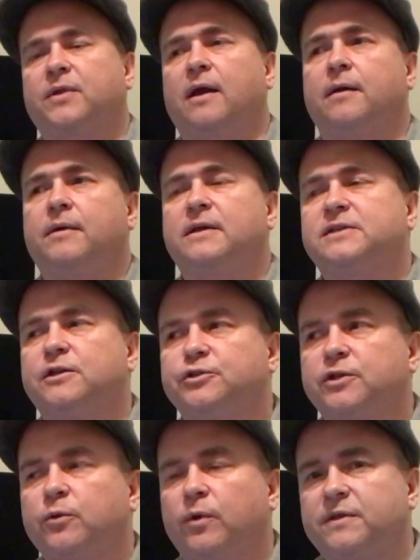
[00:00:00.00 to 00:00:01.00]

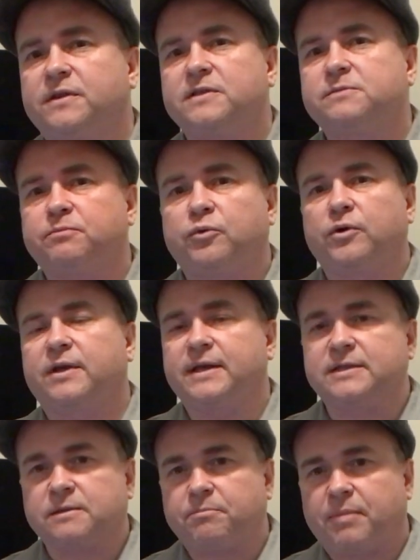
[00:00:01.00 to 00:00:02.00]
Essentially, what this book
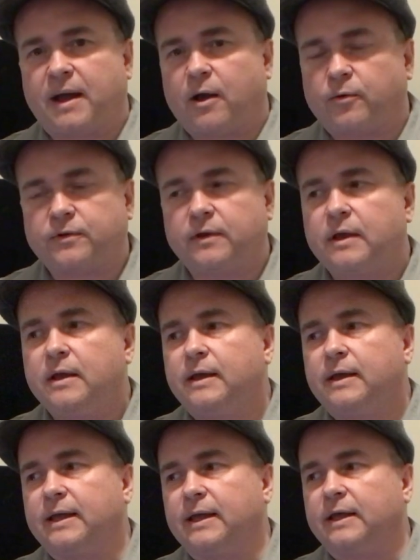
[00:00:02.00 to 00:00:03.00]
is about
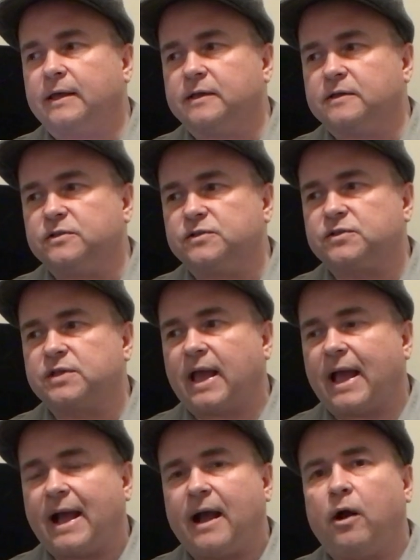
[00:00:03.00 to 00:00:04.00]
is
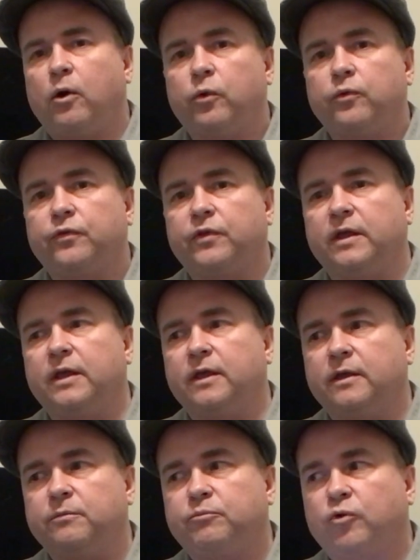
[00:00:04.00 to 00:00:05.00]
how
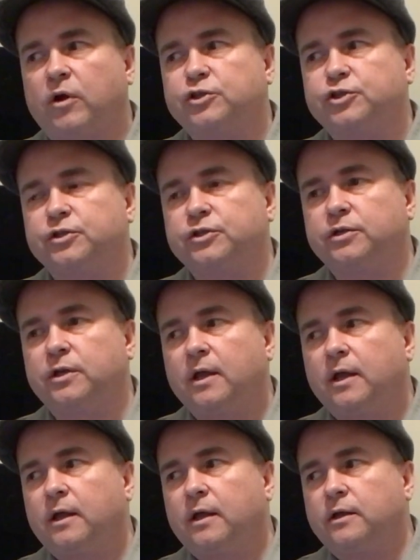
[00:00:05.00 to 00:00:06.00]
the
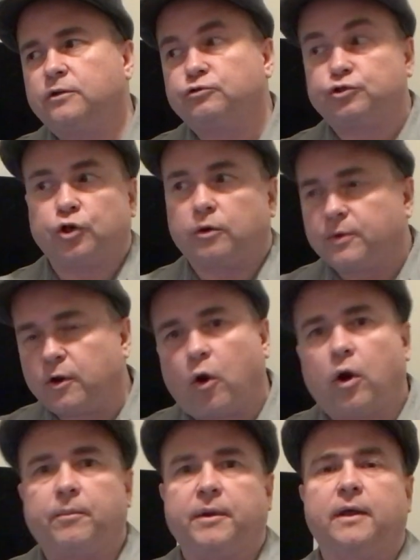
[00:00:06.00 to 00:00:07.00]
Prussian-German
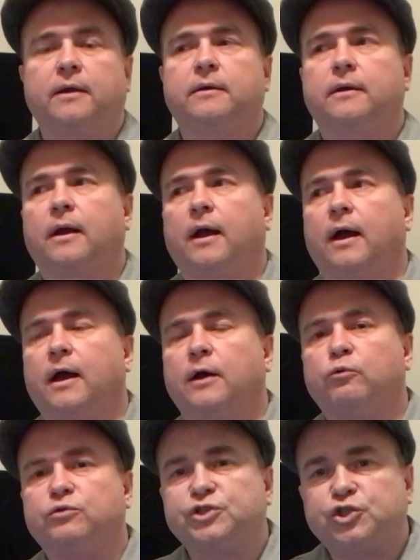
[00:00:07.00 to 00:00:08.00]
army
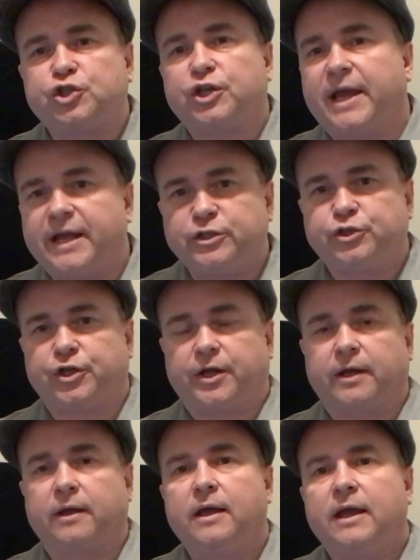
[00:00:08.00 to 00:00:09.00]
was
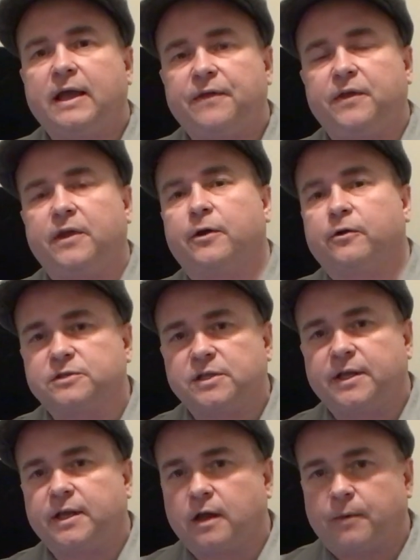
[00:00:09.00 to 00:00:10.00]
changing in the years
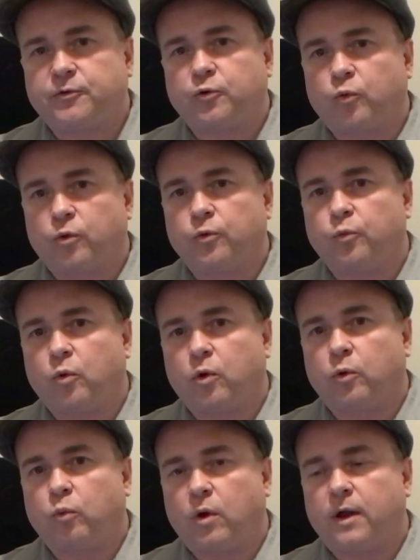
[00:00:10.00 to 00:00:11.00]
leading up to World
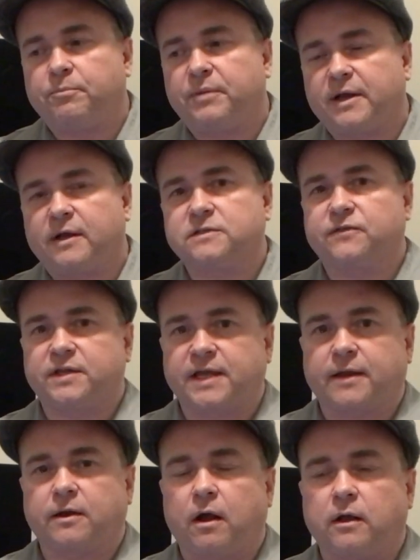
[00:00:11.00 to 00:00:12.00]
War I because of the
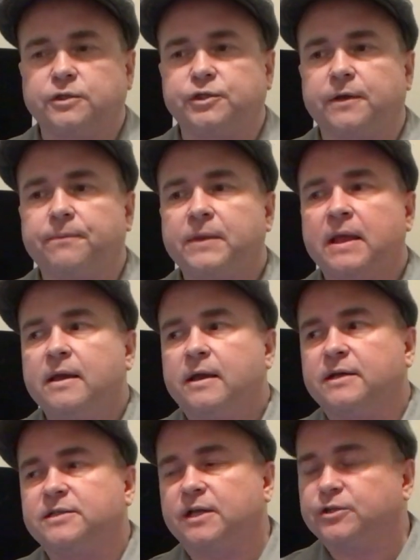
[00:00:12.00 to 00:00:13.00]
technology.
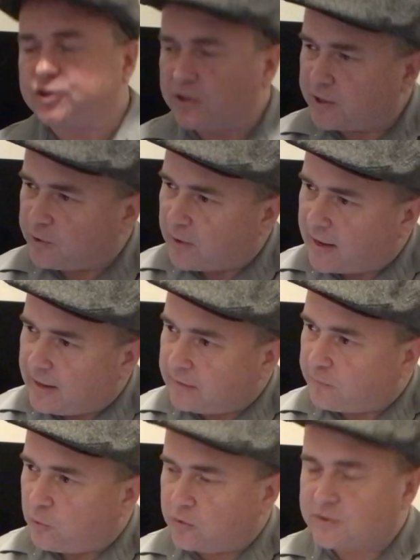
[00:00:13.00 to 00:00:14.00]
Essentially, you had,
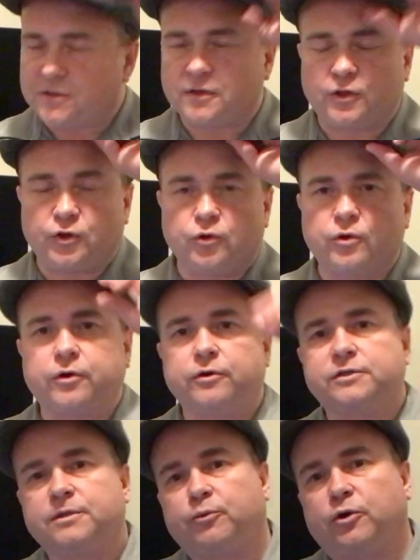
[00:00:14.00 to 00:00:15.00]
of course,
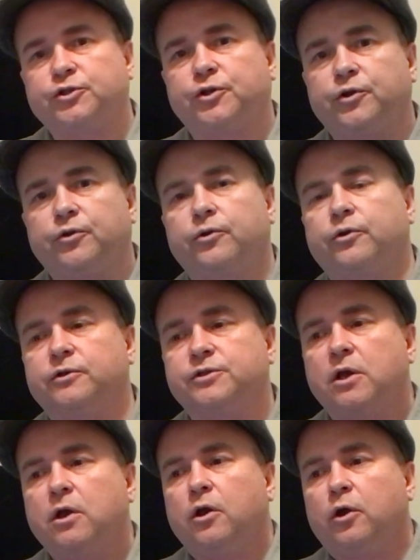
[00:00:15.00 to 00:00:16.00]
the Prussian
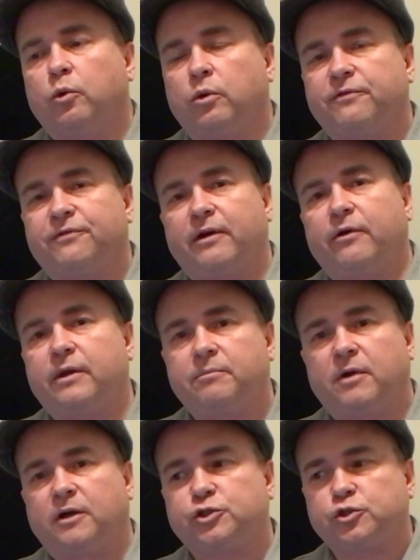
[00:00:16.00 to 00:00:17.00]
Junkers, who were very
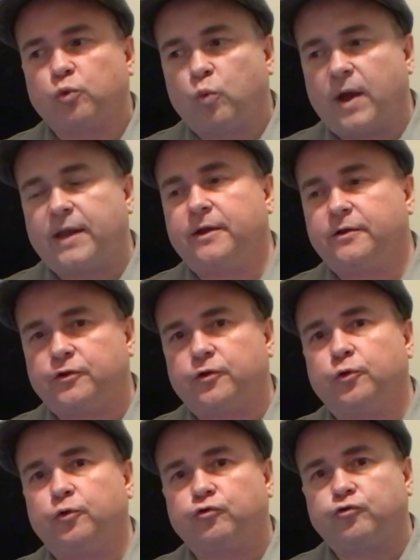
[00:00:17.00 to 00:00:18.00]
much wedded
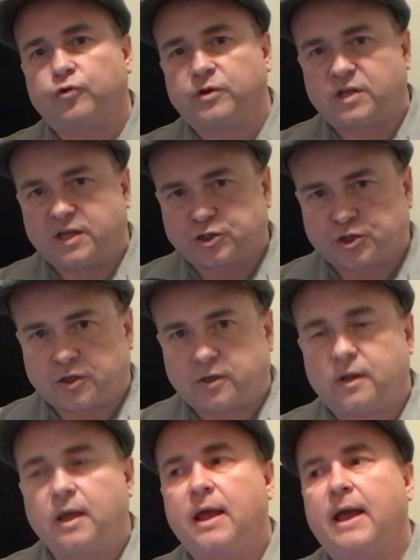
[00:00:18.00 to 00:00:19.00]
to
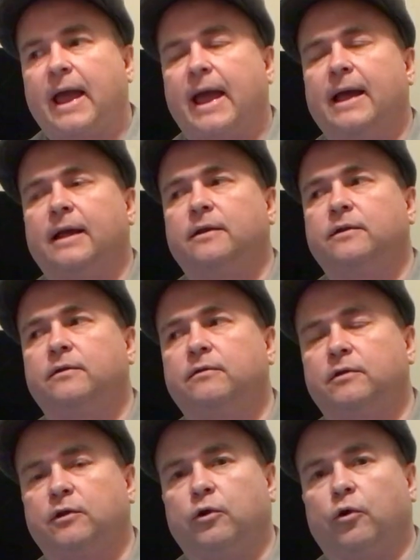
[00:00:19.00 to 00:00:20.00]
tradition. And,
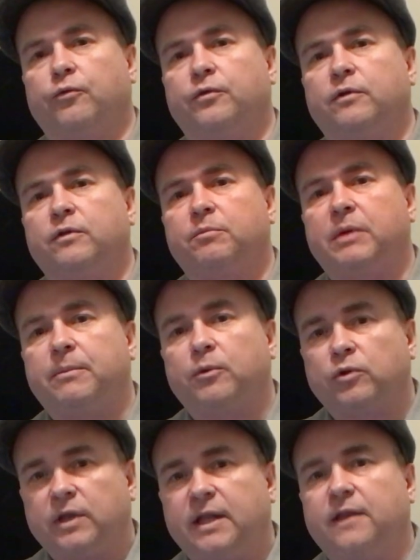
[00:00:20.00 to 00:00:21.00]
you know, the
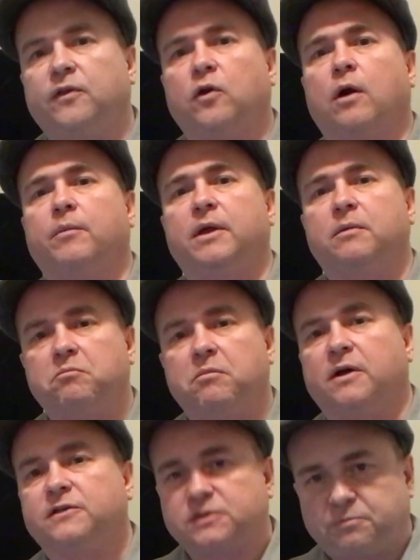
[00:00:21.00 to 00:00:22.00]
people leading the army
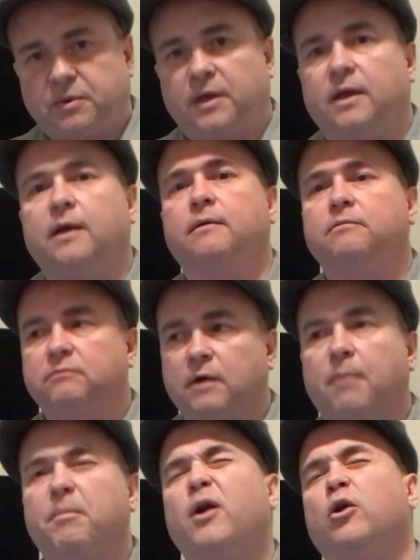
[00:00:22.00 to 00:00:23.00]
must be
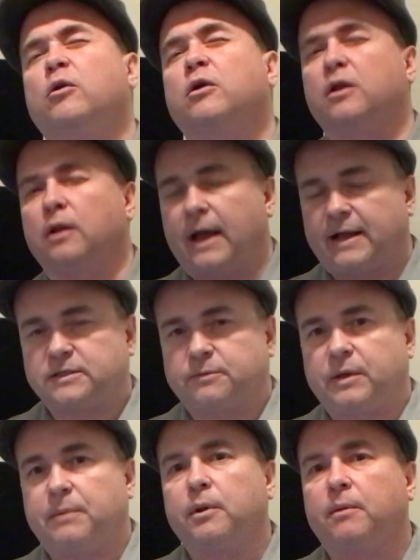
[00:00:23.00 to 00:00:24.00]
a better class
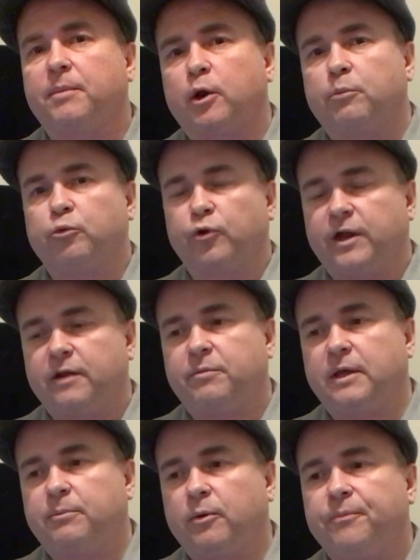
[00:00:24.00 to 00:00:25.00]
of people, a better breed of
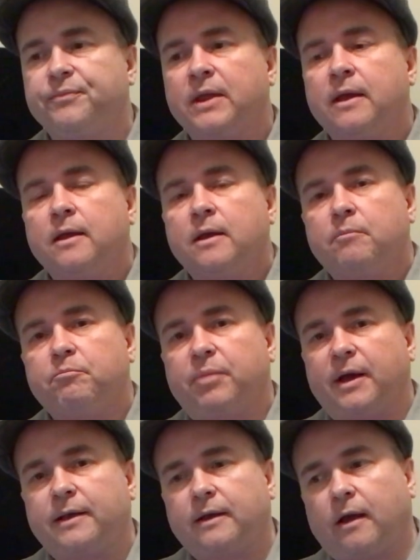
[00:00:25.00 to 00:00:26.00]
people.
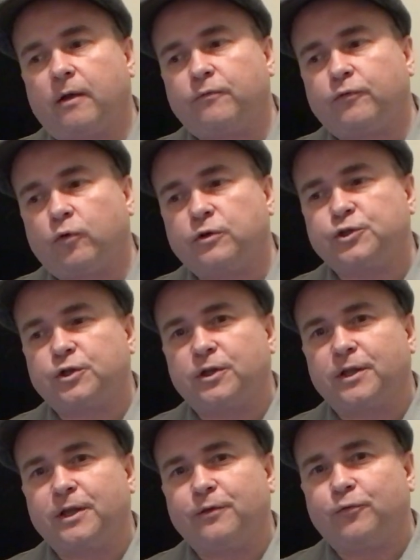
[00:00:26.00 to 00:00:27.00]
But
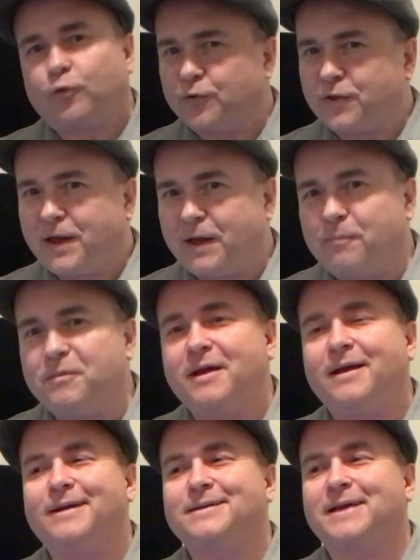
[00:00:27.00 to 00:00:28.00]
unfortunately for them,
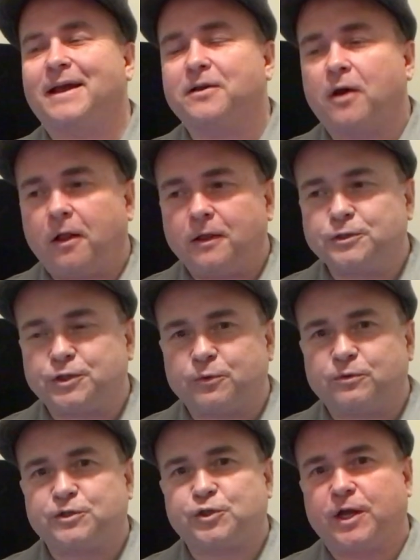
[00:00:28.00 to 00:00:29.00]
technology
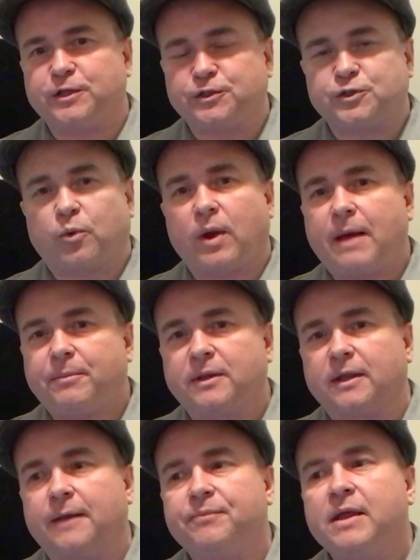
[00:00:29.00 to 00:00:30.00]
was changing so
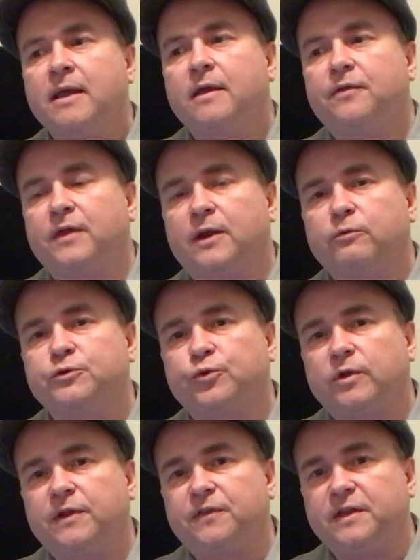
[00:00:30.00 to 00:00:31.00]
rapidly that it was
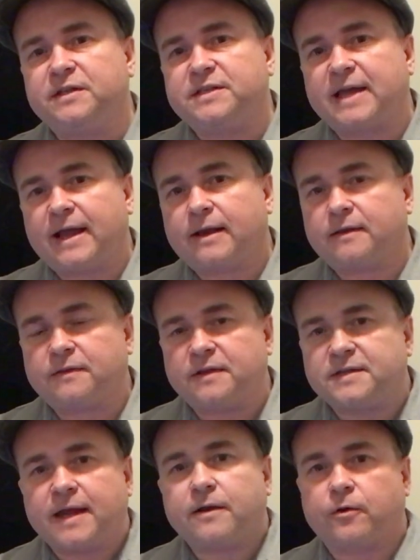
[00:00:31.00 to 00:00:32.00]
really the
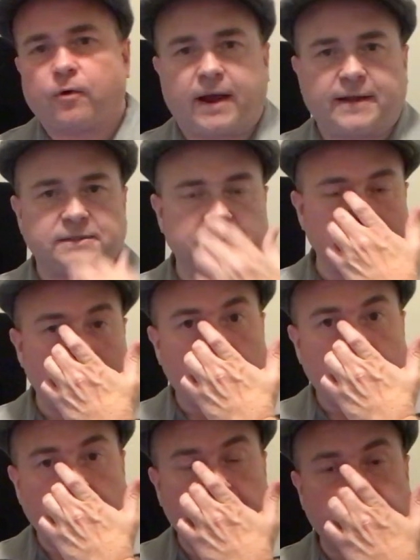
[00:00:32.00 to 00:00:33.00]
technocrats
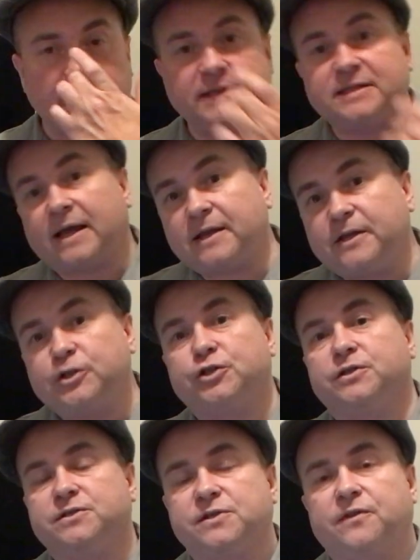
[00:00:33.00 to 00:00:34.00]
and the
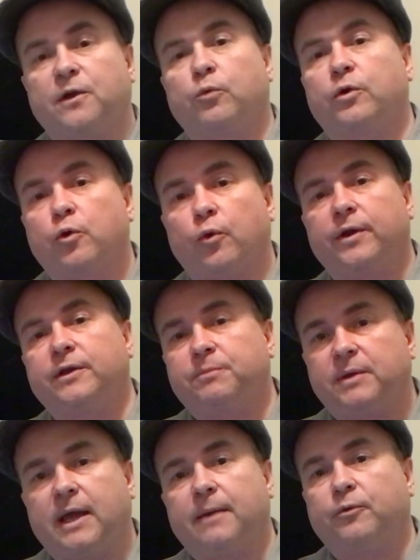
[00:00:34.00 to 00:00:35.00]
technicians that were going to
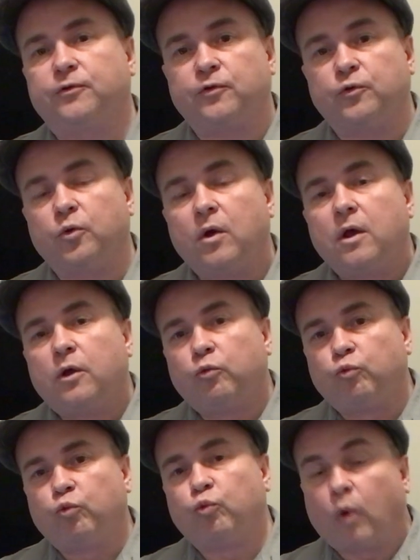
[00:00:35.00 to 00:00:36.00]
be able to
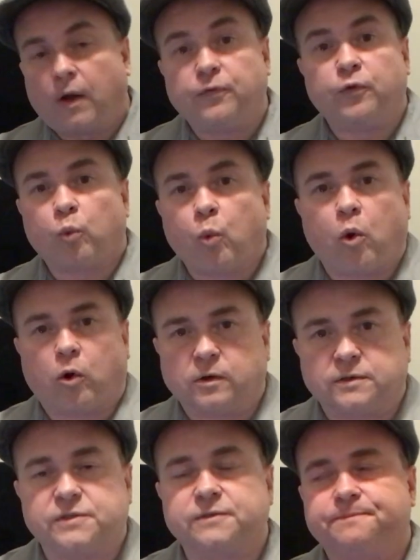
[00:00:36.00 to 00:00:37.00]
run the
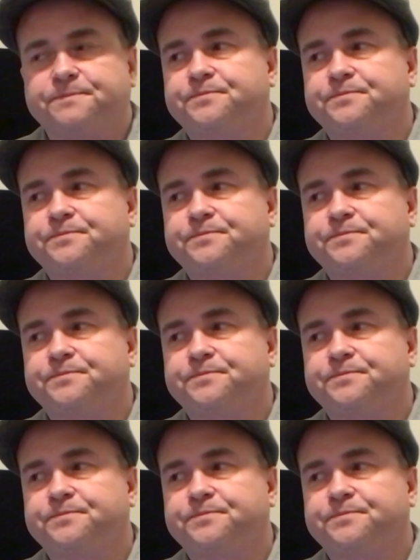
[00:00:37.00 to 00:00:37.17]
wars.